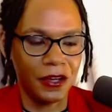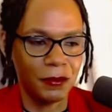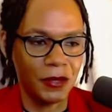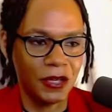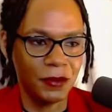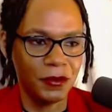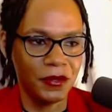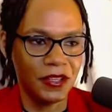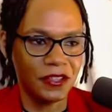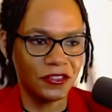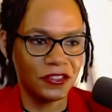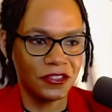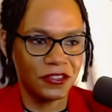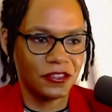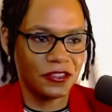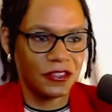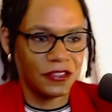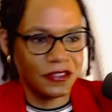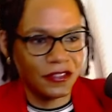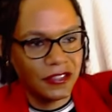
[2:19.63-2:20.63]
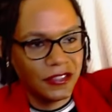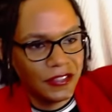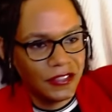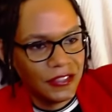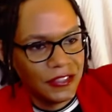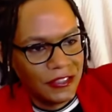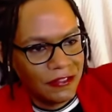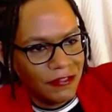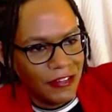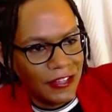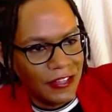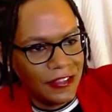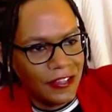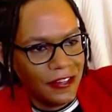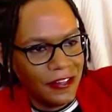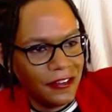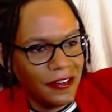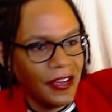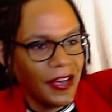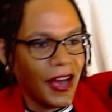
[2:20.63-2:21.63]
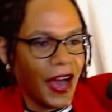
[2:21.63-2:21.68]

baby. That's just right there.